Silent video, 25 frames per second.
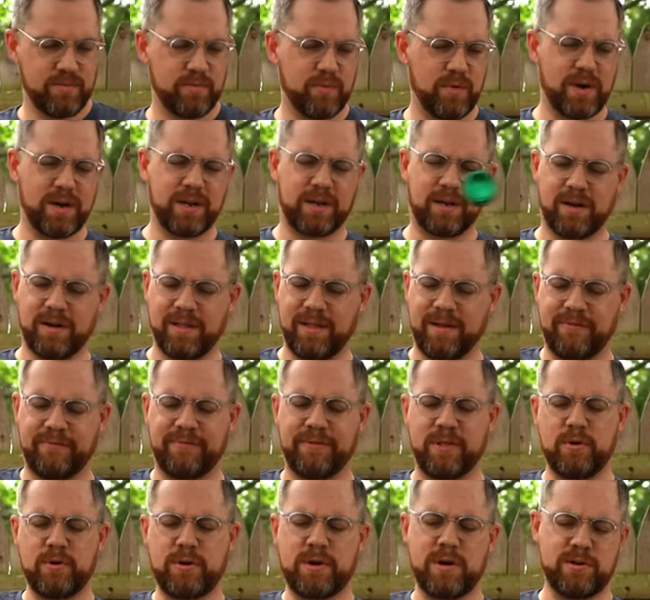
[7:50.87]
What did I call that?
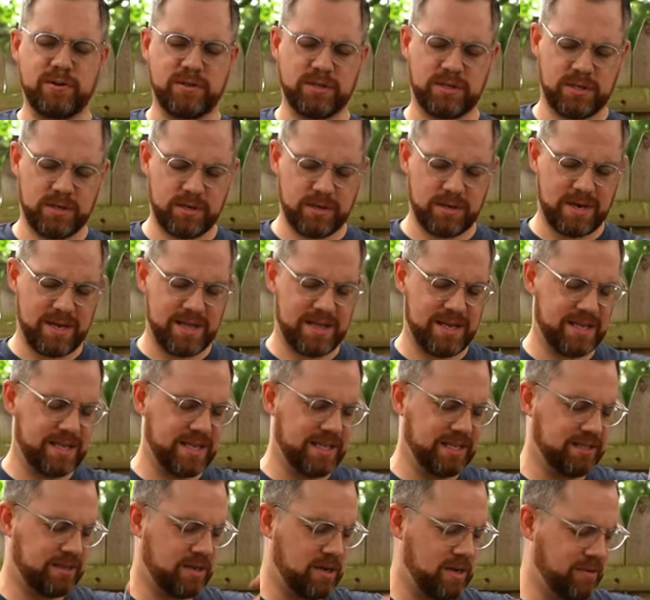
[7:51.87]
Flow coaster? I think
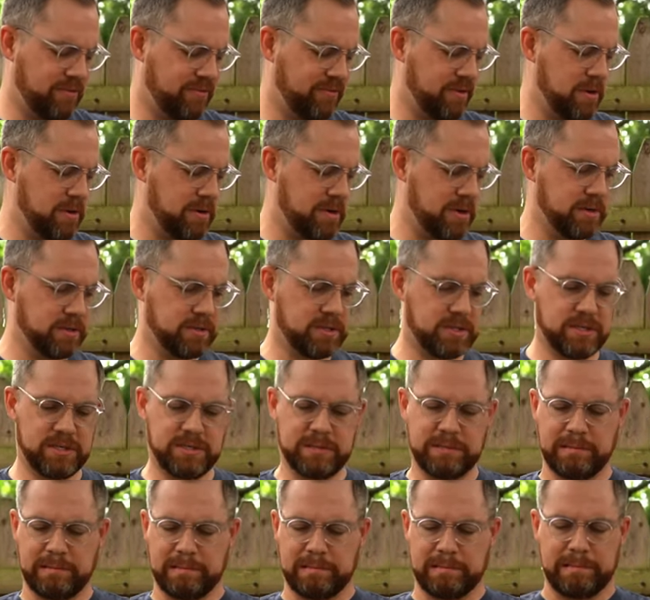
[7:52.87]
that's called flow coaster.